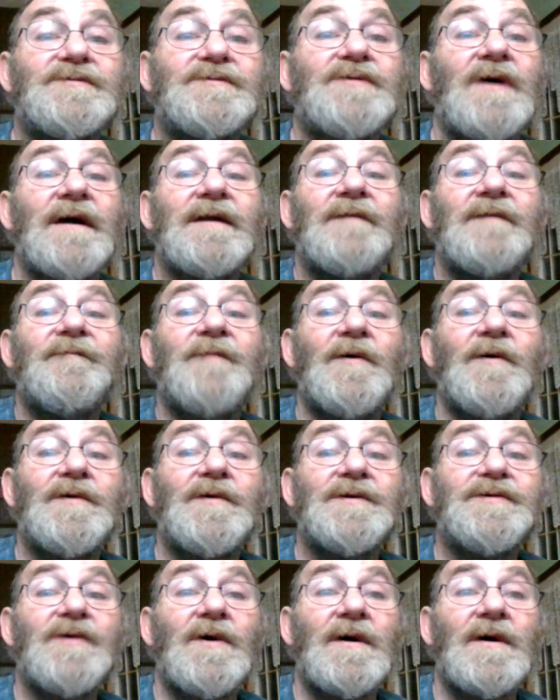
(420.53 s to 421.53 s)
trying to
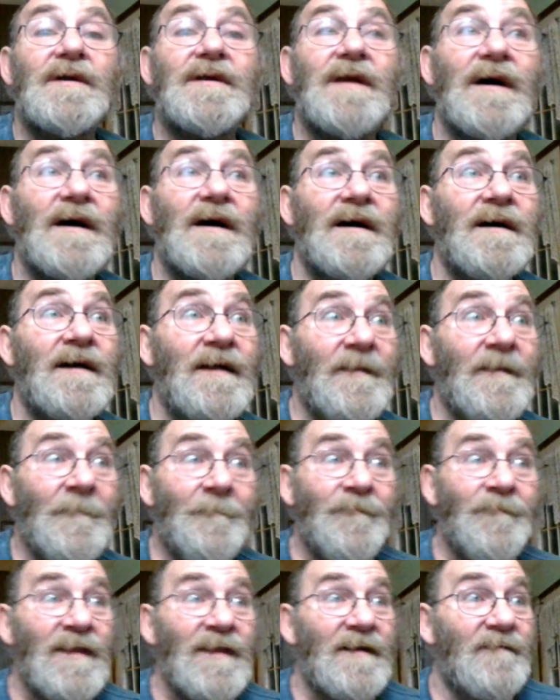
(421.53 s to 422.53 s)
focus on uh,
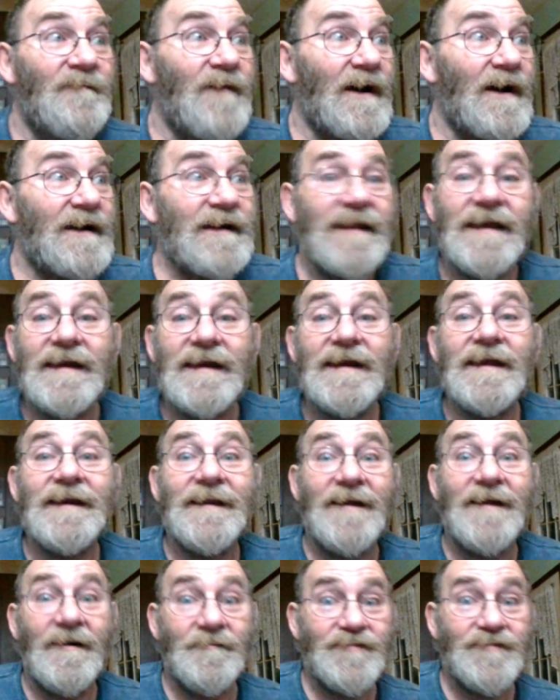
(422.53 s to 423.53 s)
finding an
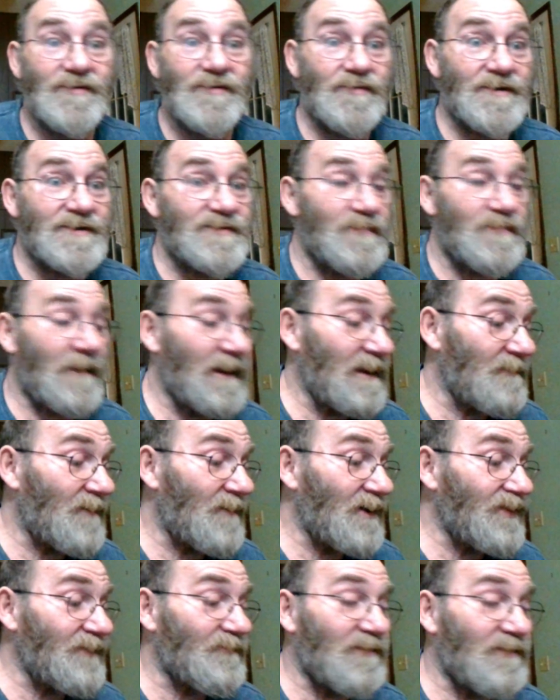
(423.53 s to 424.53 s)
income source while I'm
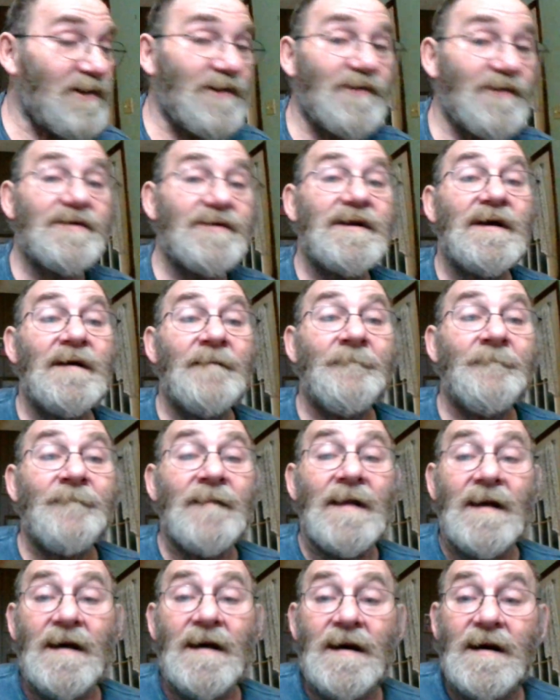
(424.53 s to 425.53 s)
on the road.
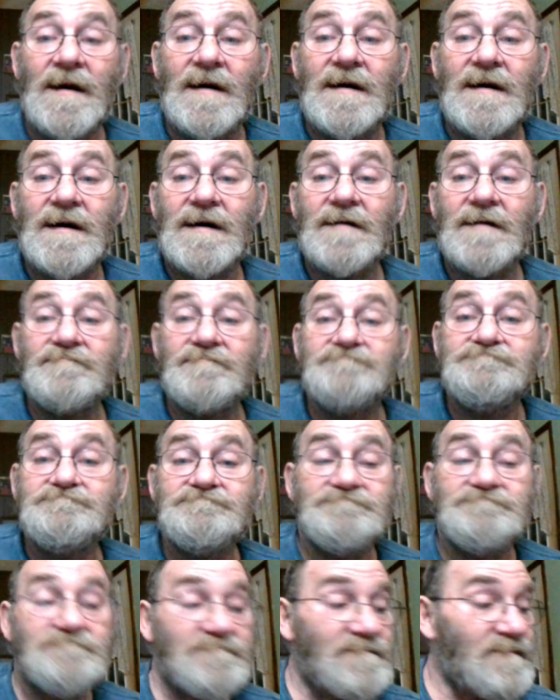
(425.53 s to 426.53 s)
Um,
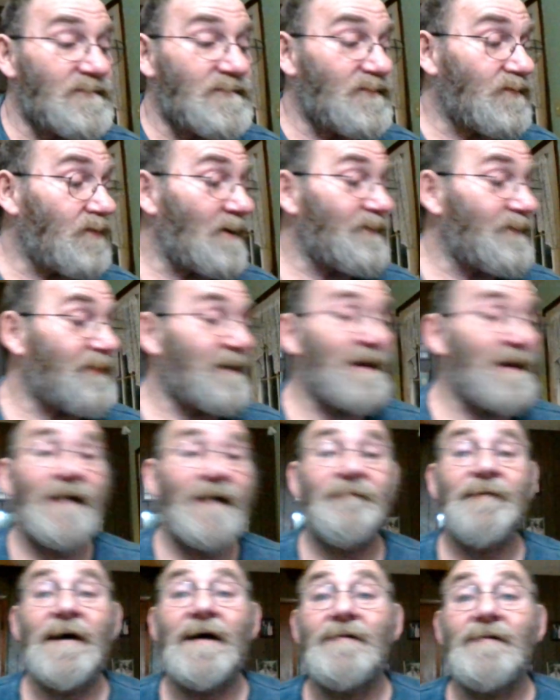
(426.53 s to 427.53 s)
one thing
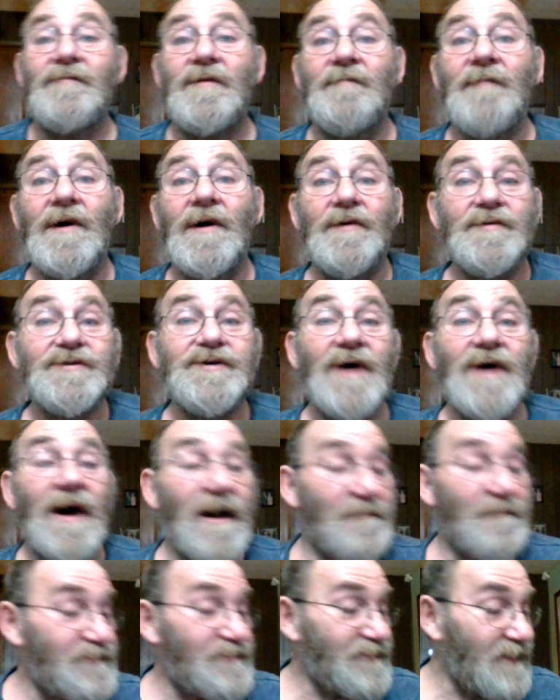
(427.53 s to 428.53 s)
I found, remote
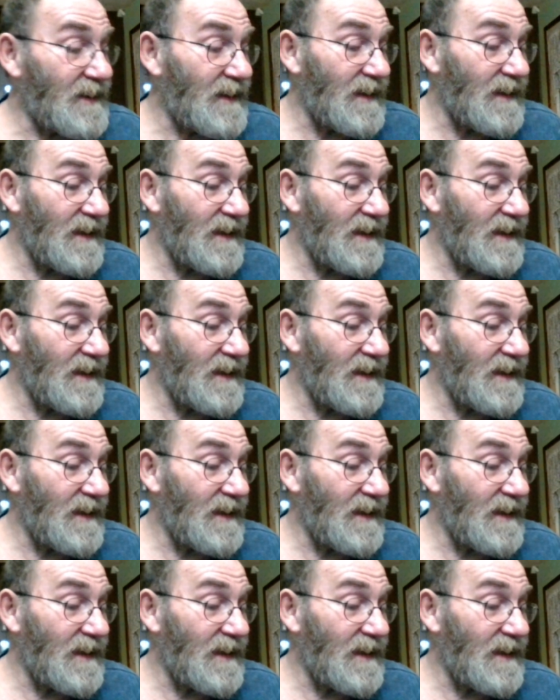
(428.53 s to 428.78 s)
jobs